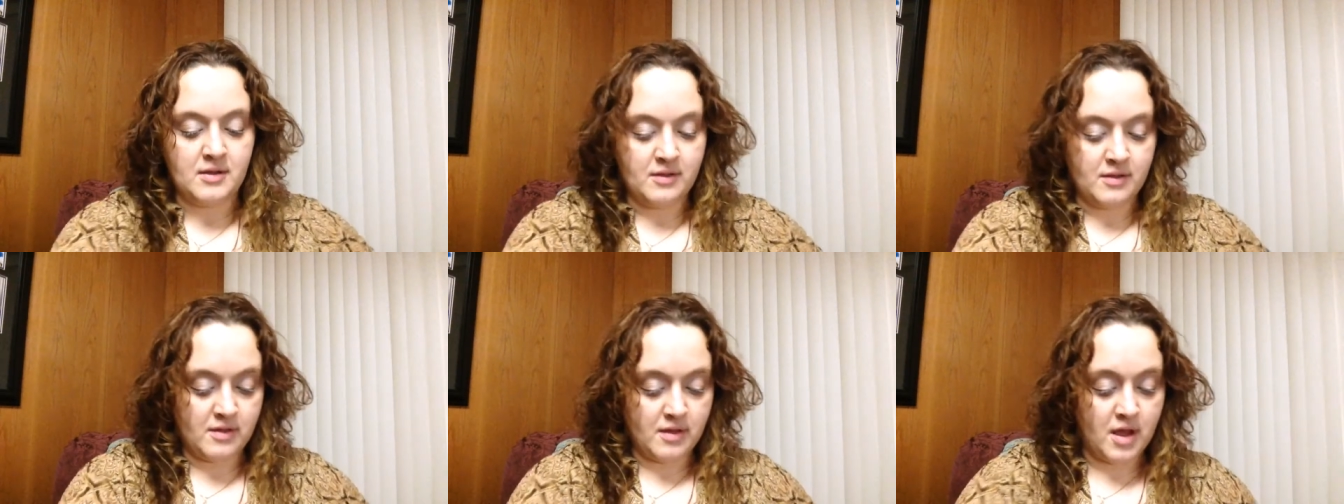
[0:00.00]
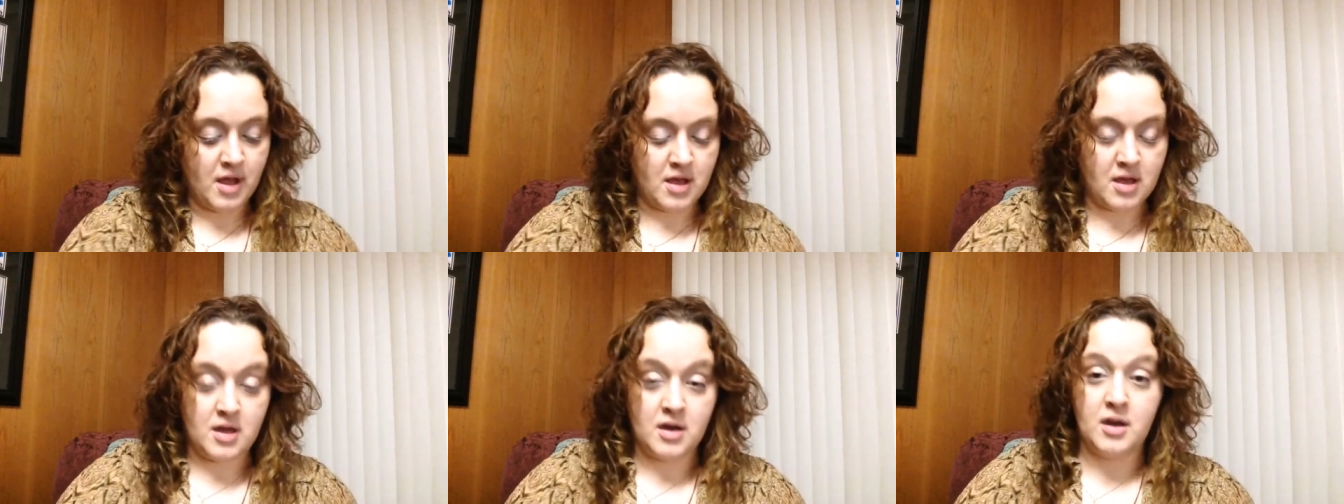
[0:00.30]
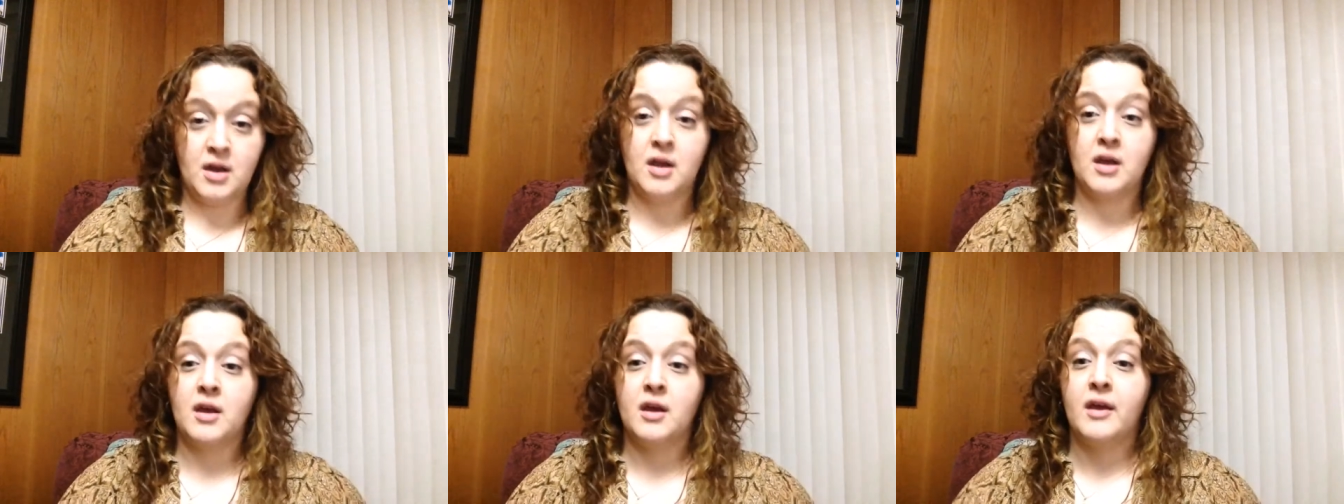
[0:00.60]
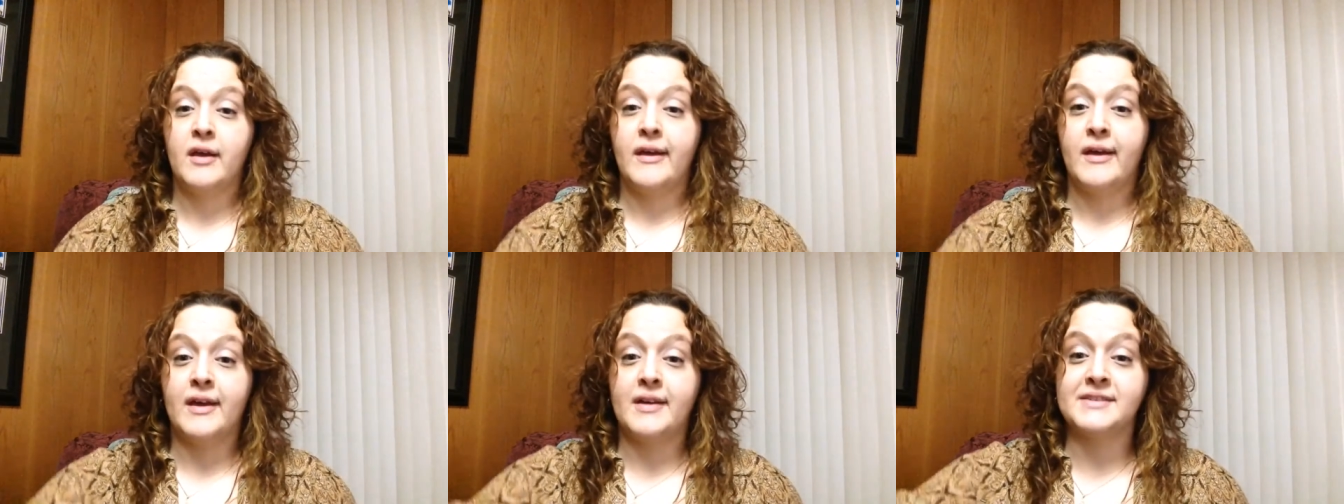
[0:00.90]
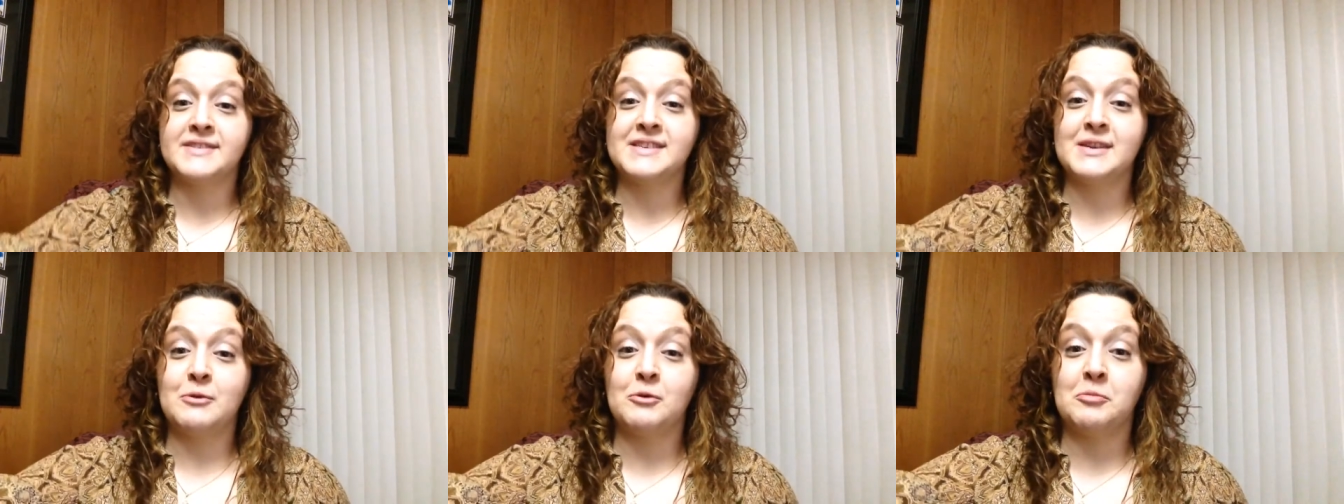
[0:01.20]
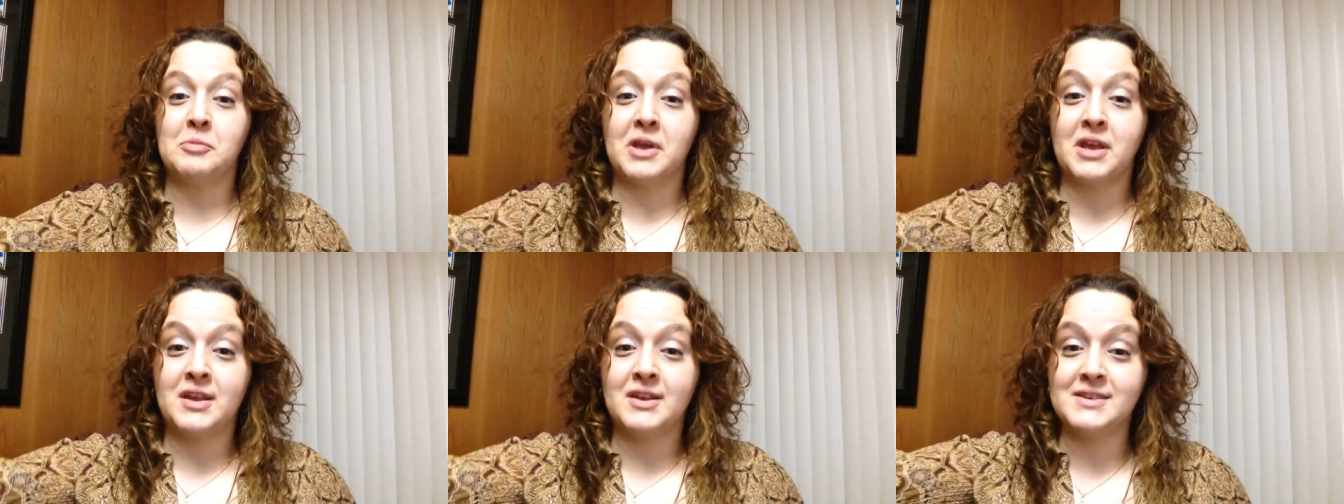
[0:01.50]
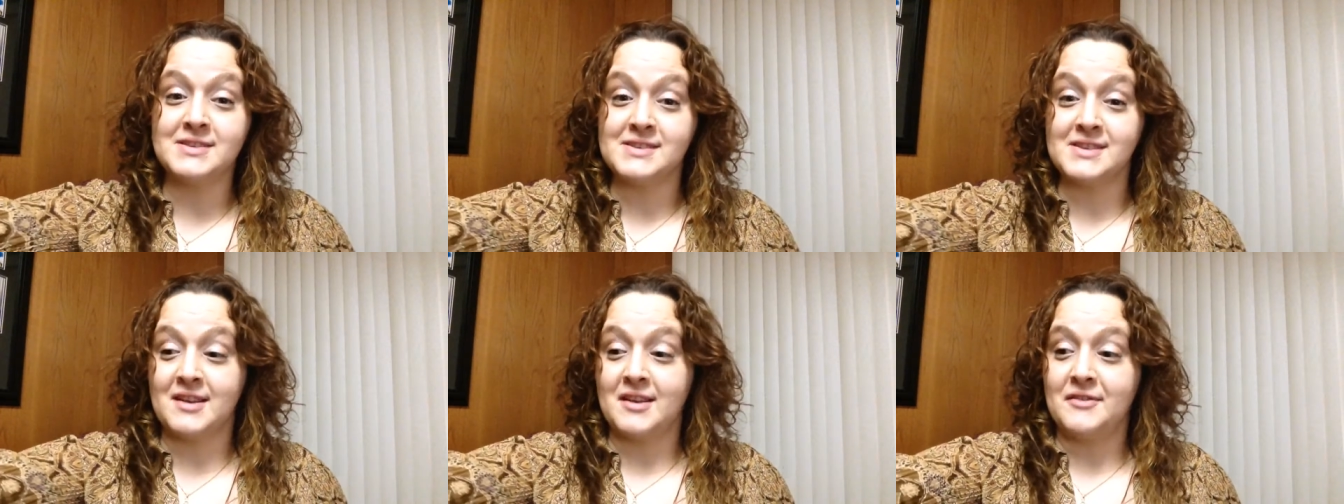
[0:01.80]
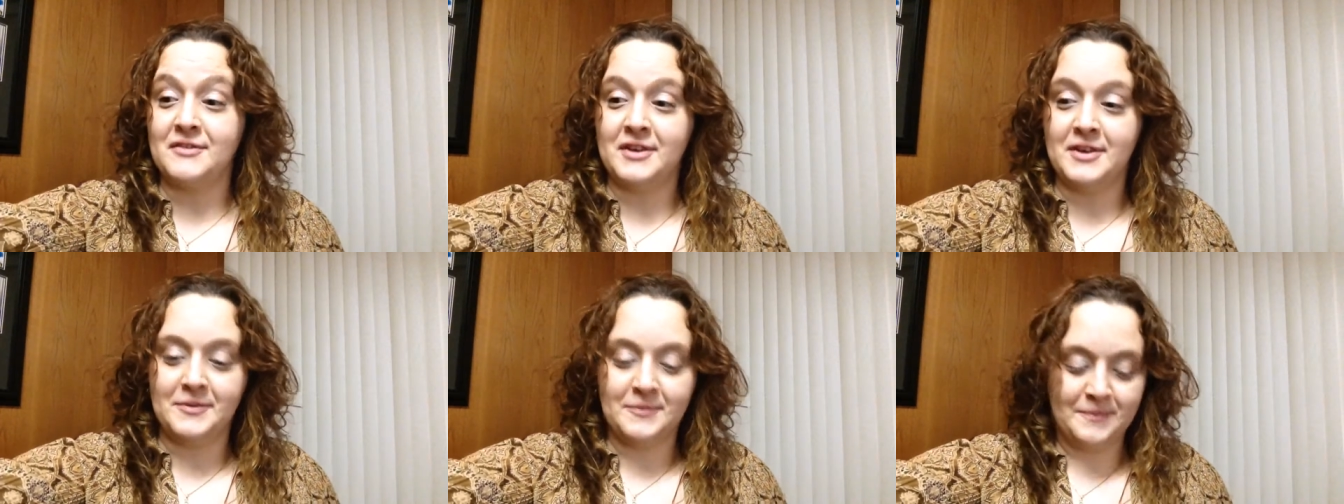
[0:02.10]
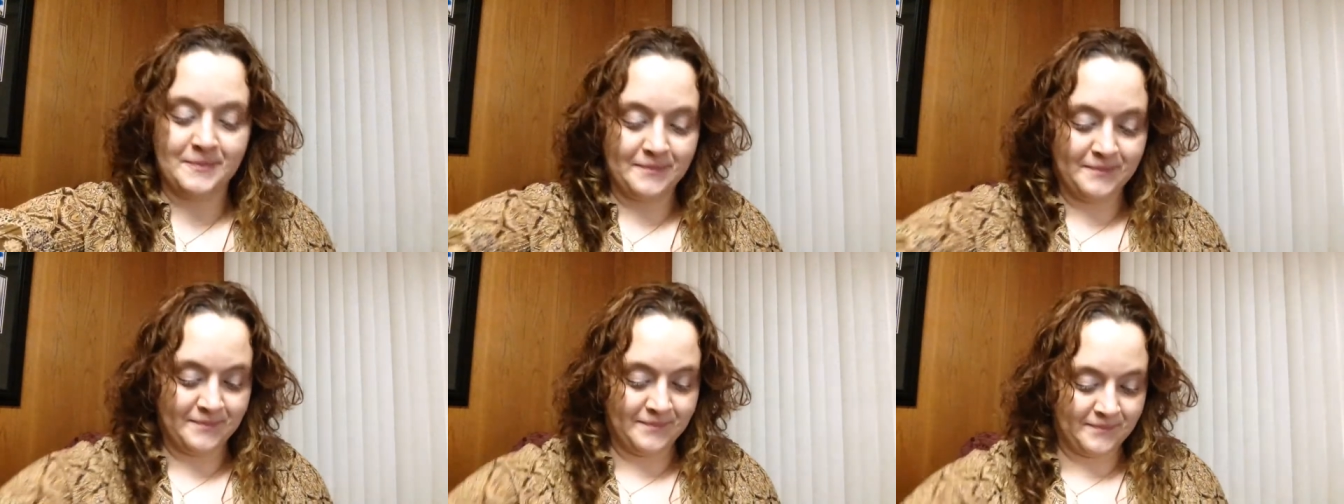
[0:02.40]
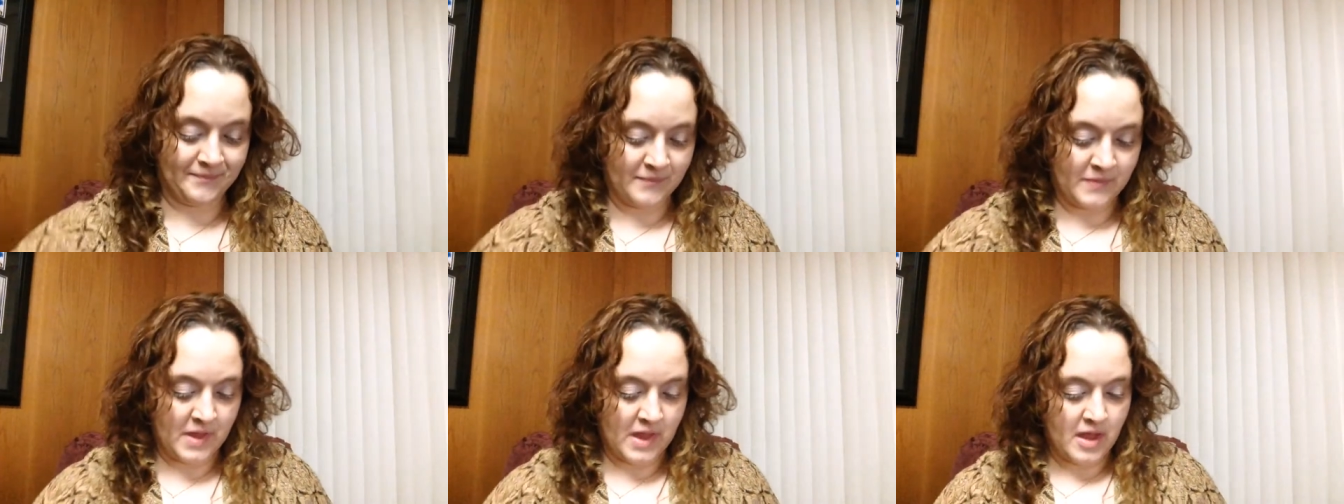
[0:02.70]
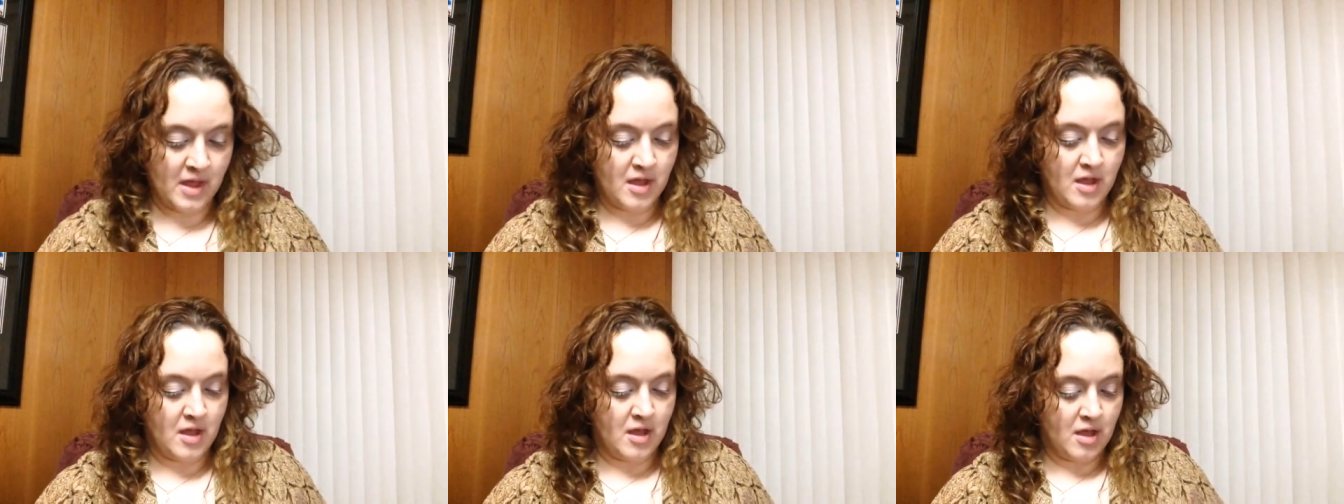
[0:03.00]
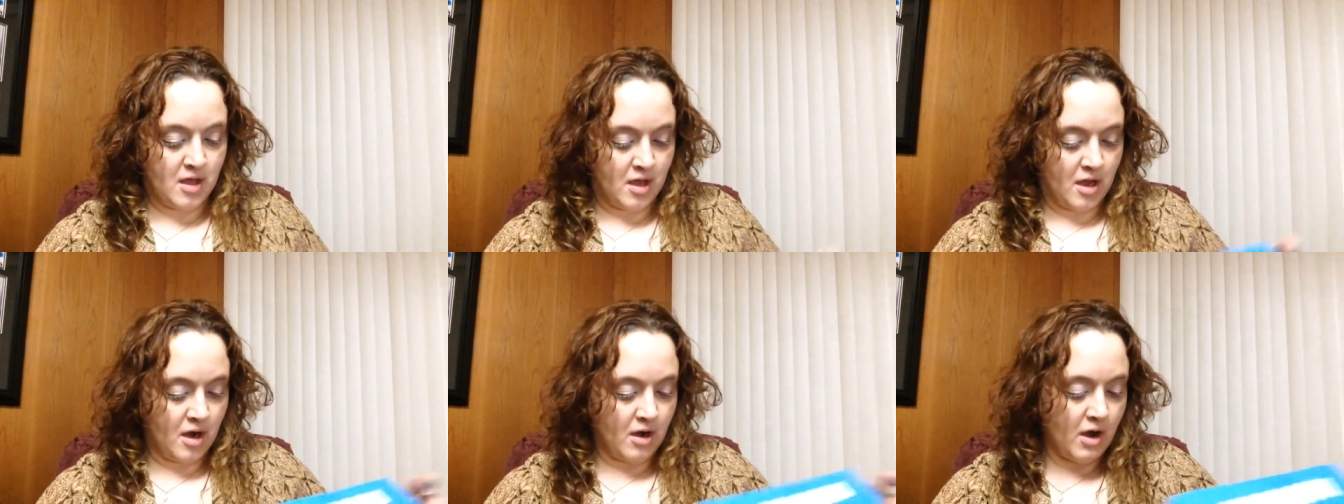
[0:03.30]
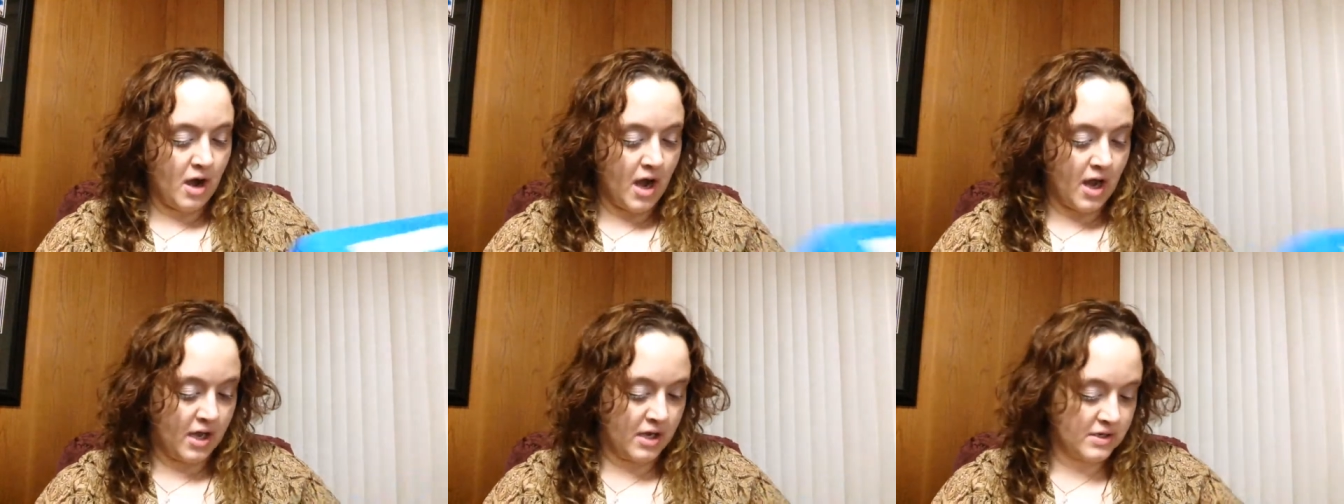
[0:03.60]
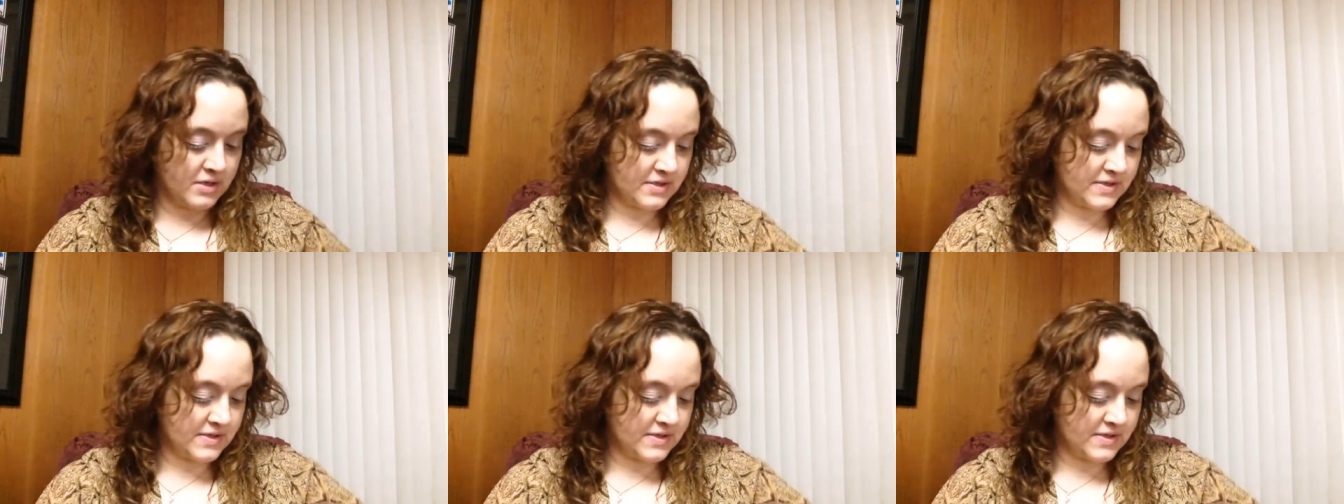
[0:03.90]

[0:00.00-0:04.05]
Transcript: then I'll see what my kitties think of it. Alright,